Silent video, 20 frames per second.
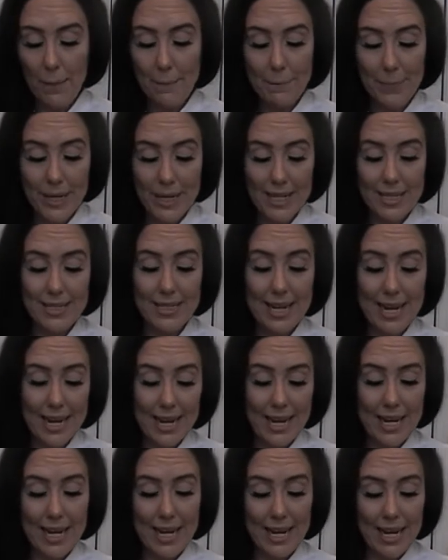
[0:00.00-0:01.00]
But
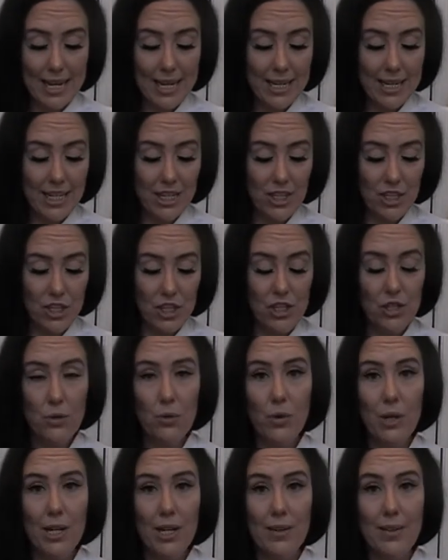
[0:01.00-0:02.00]
I
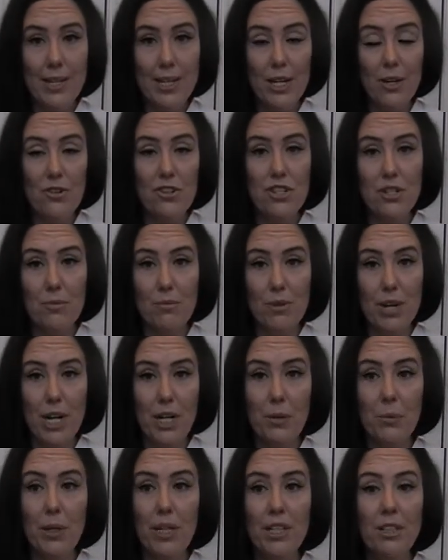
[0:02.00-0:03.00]
enjoy the Ultra
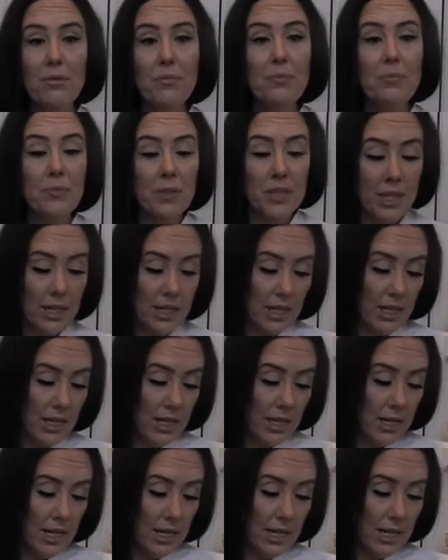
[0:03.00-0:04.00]
Brite one.
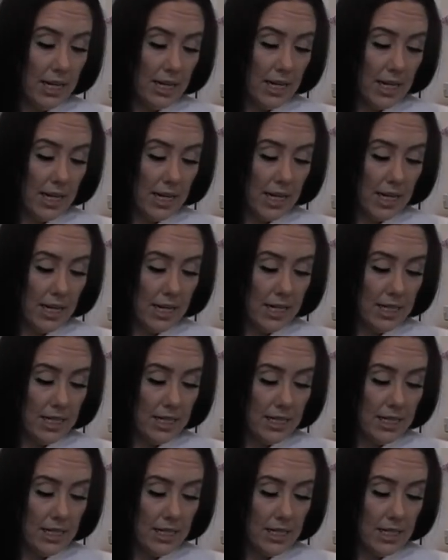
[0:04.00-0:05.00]

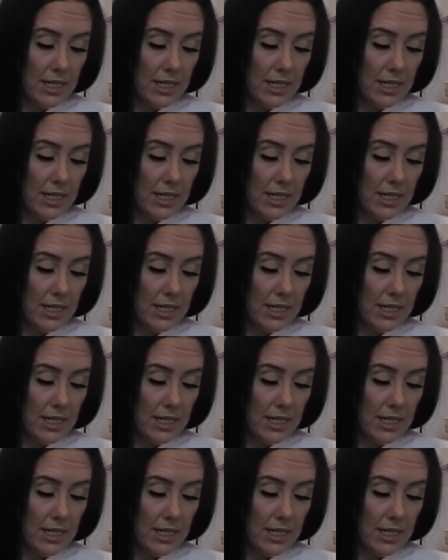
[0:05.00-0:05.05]
And,